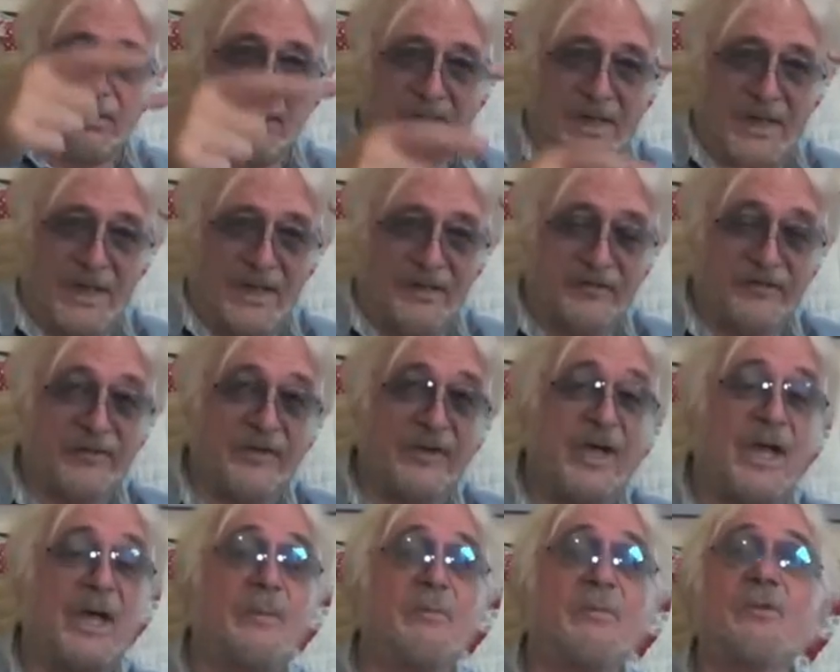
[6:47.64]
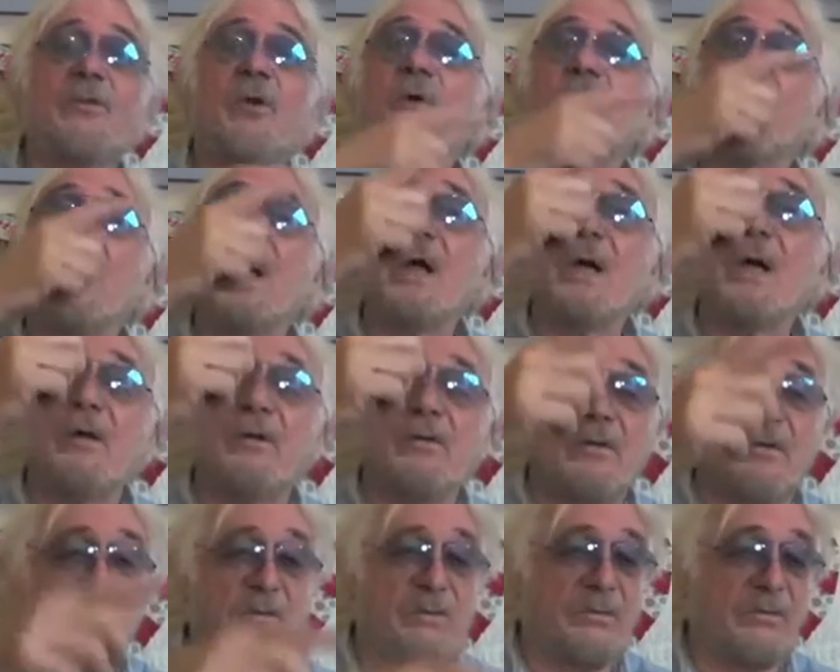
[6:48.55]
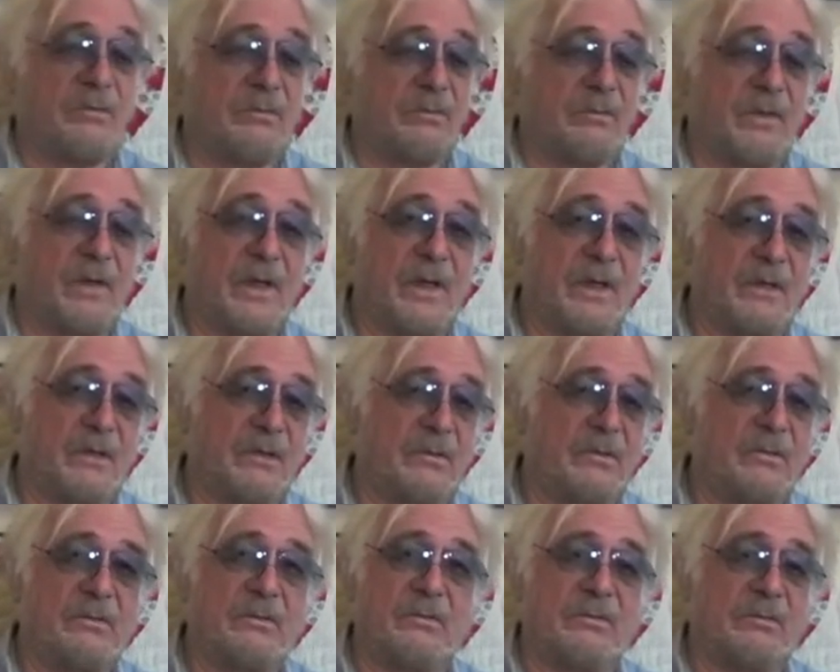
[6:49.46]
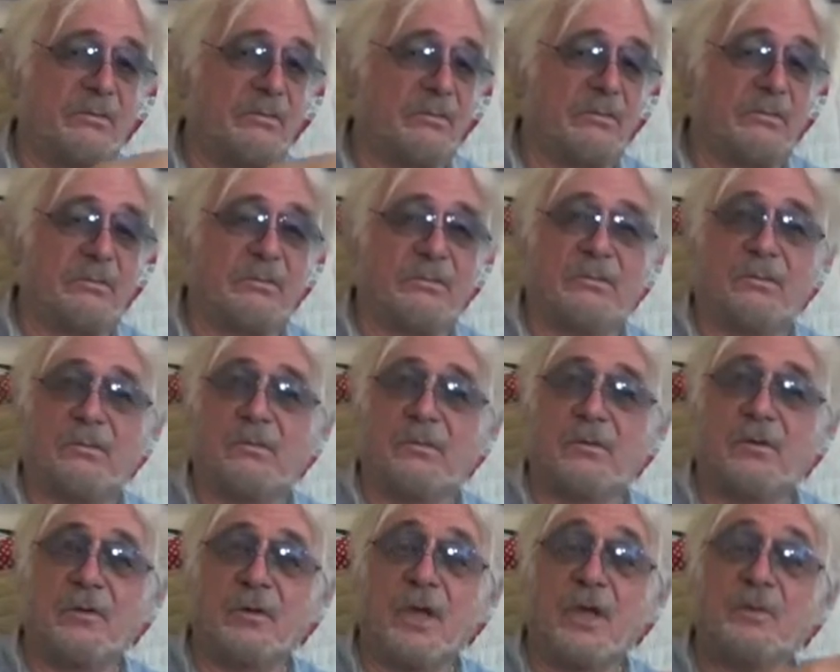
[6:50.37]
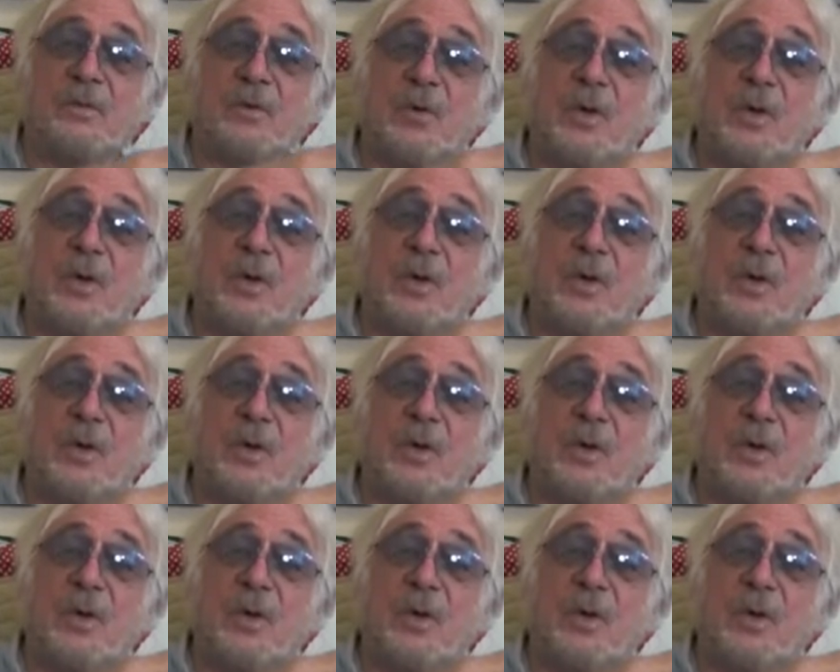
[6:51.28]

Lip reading: as the names go around, then your name will